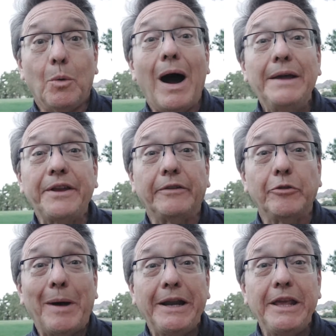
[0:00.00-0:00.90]
Well, hi there,
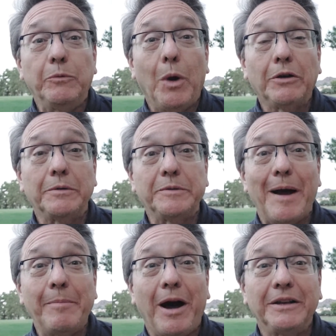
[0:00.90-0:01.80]
everybody, and welcome to
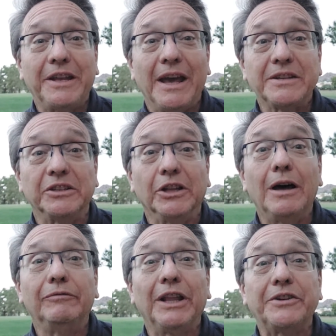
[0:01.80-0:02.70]
my podcast,
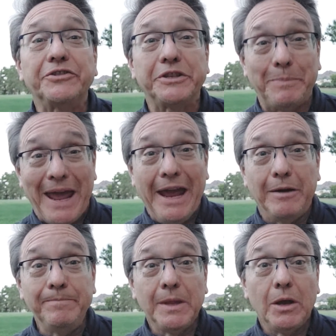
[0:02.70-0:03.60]
Love Letters to
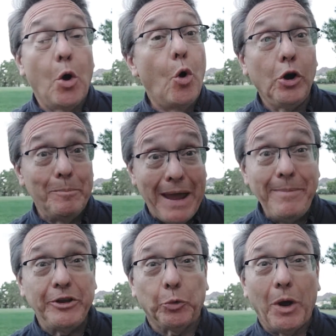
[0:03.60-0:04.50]
Pam. Or
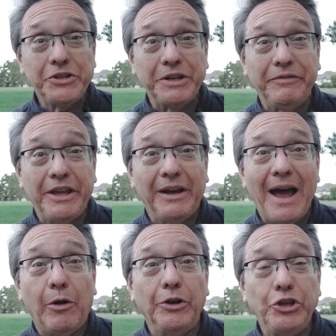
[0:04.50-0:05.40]
maybe you're watching via
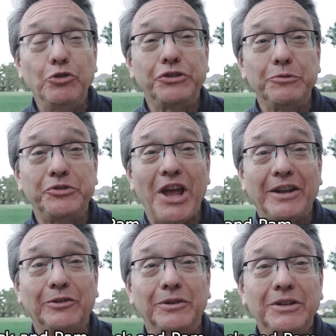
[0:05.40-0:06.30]
our YouTube
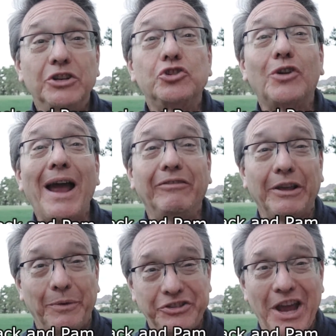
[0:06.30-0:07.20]
channel,
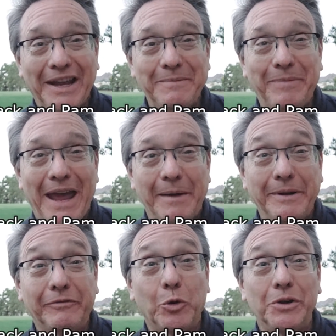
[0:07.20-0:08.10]
Traveling with Jack and
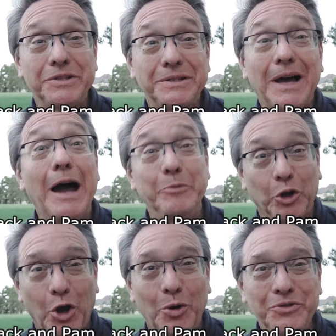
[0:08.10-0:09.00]
Pam. And of course, I'm
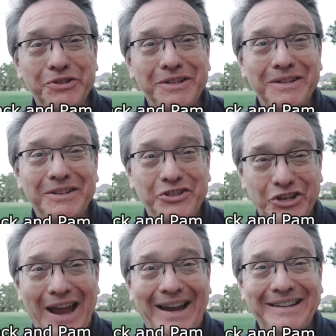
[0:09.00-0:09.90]
your host,
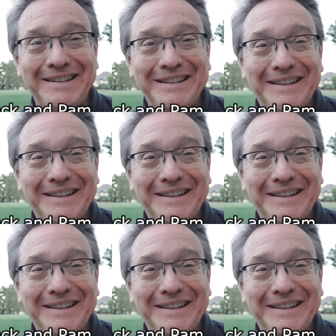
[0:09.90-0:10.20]
Jack.